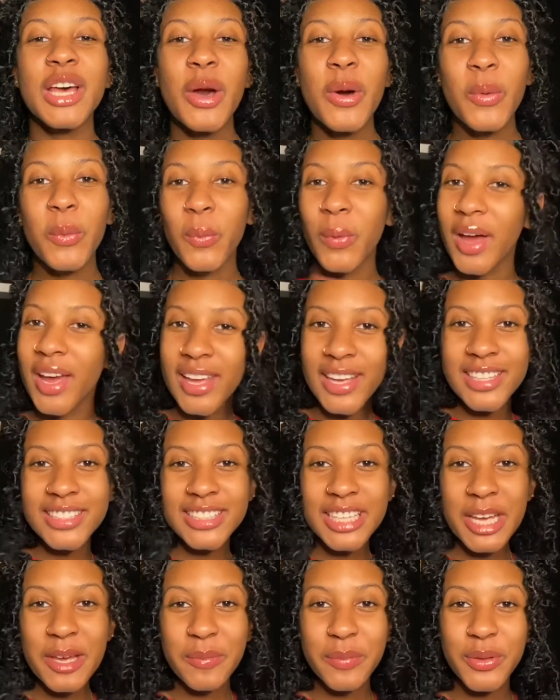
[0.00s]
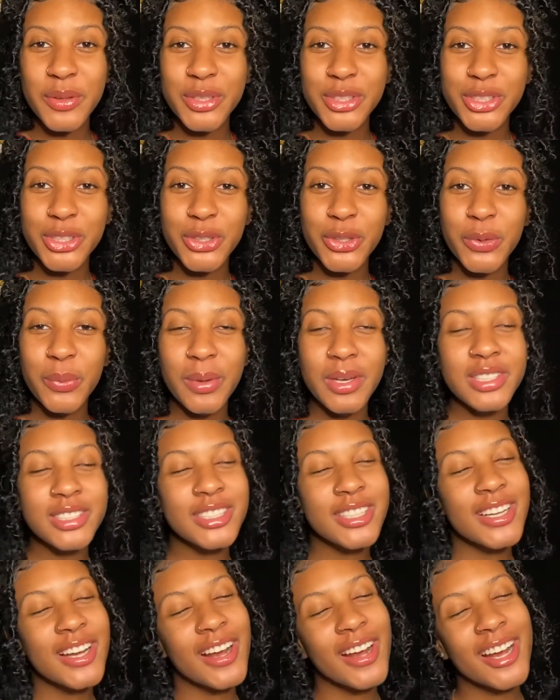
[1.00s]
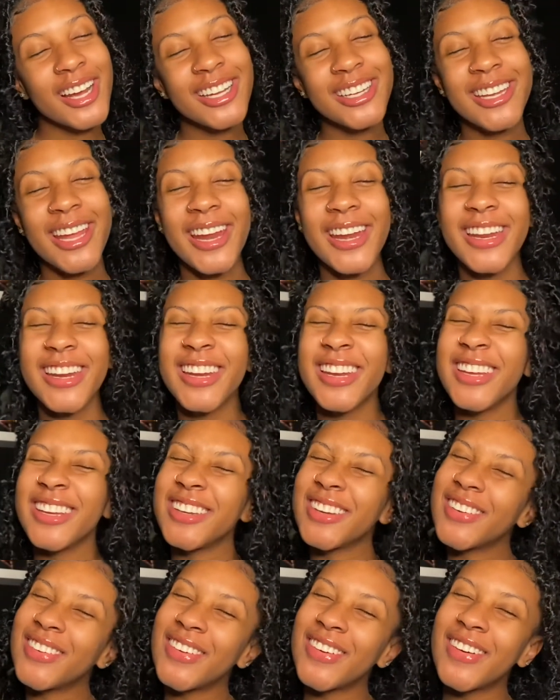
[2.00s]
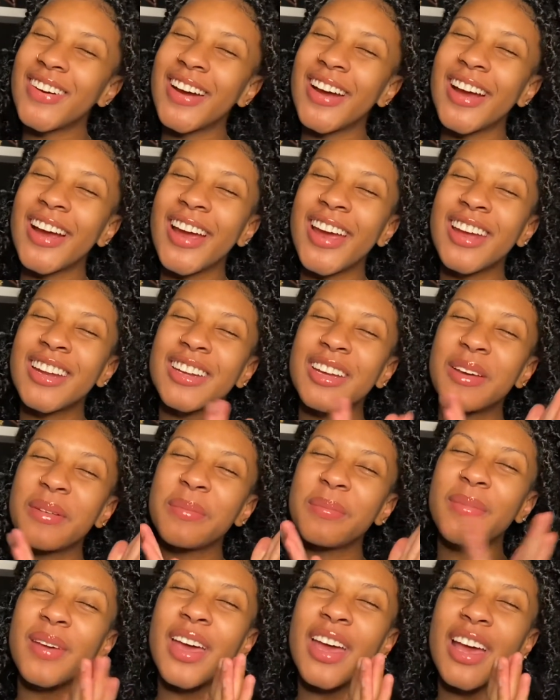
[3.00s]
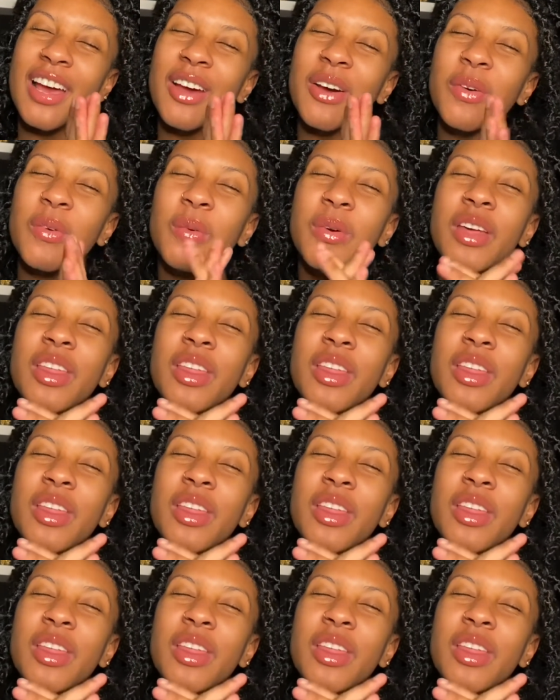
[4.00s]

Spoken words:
What is up, YouTube? It's your girl Dani Dior, and I'm back with